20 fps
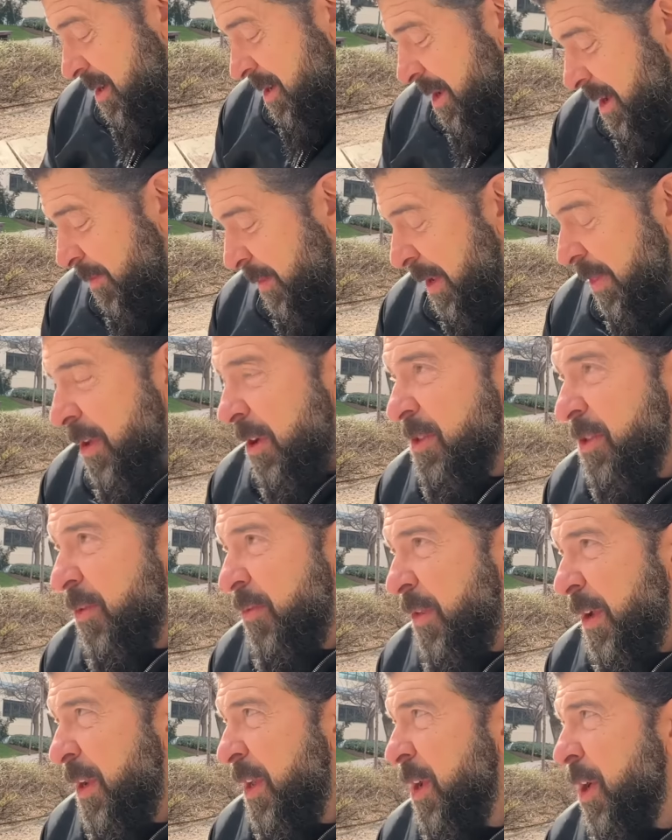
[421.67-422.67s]
I mean, there's a
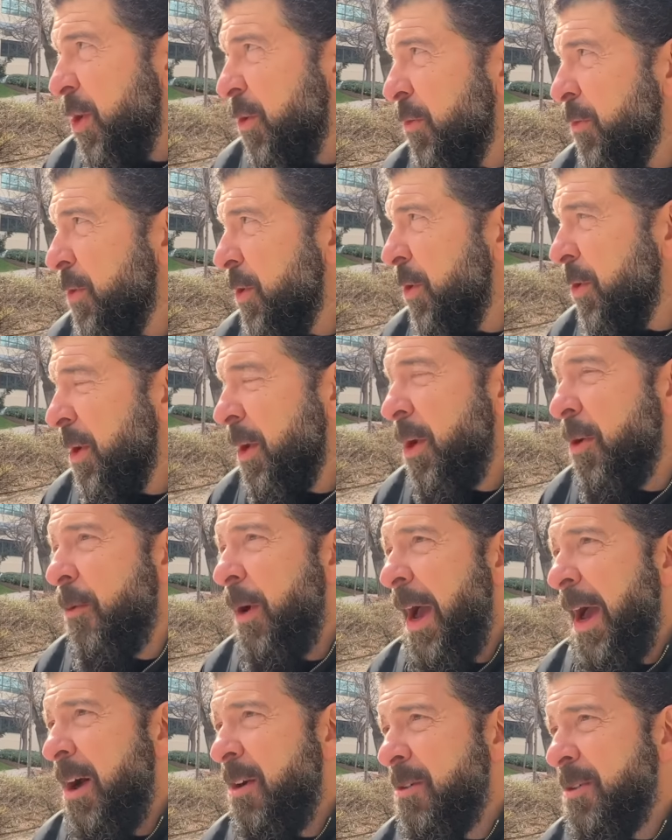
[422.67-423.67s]
video floating
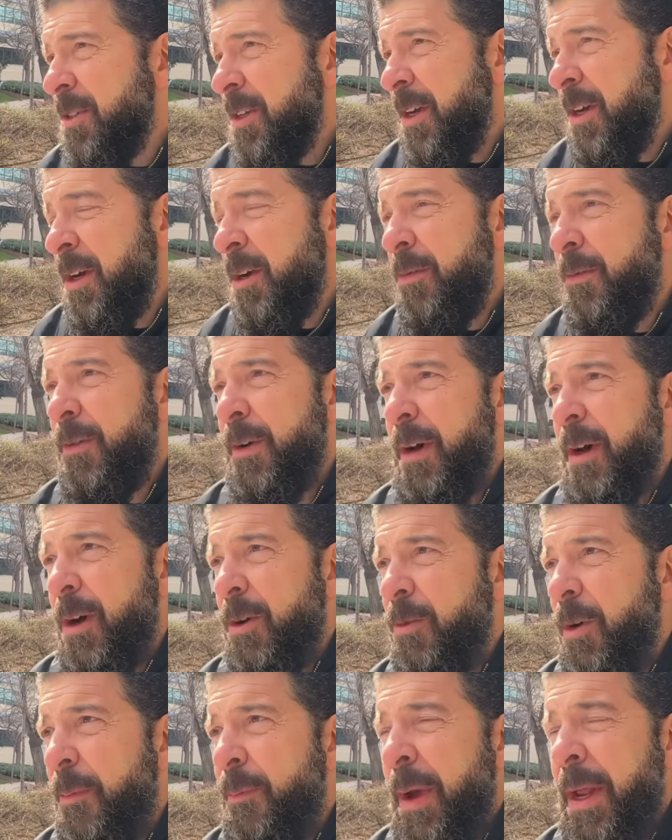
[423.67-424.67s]
around of
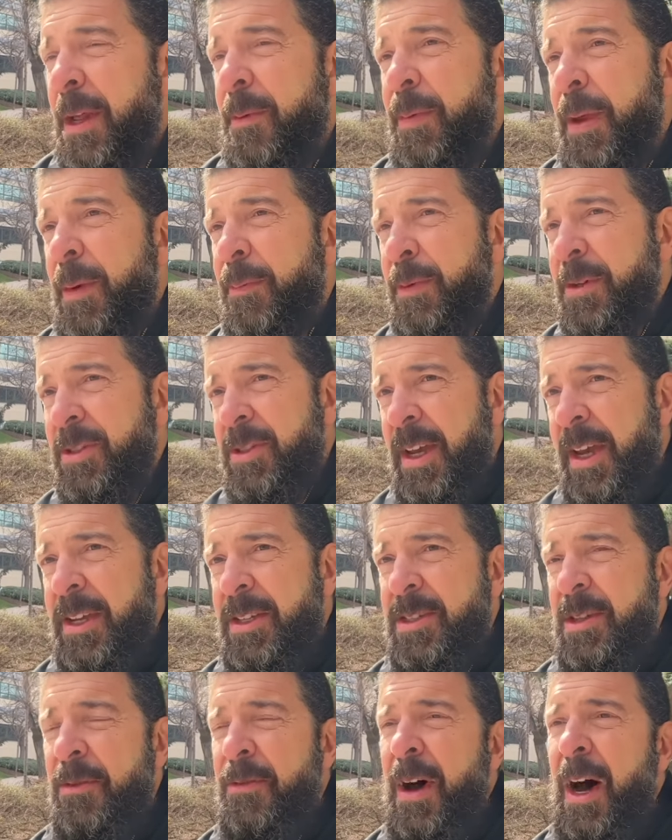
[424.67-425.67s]
what many people say
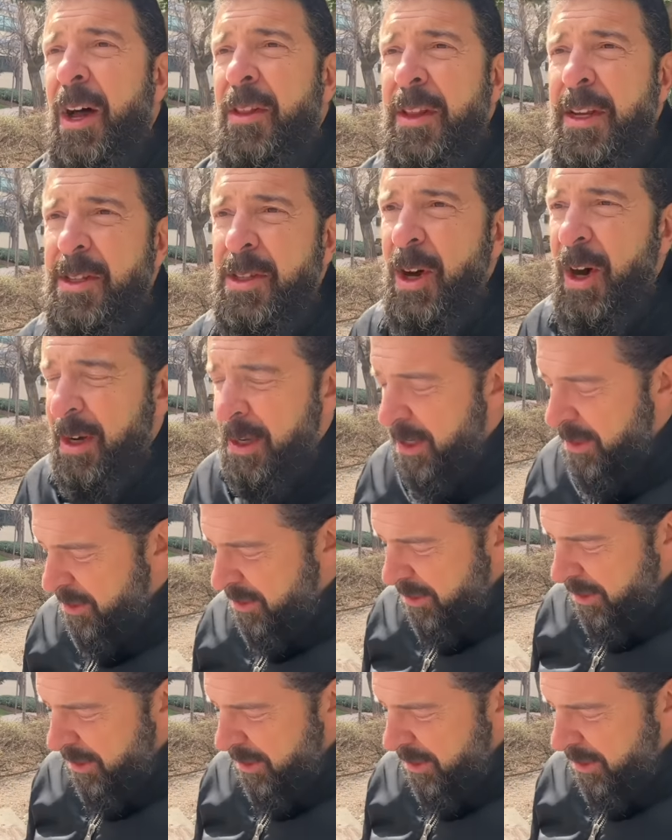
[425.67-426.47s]
is Navalny talking to,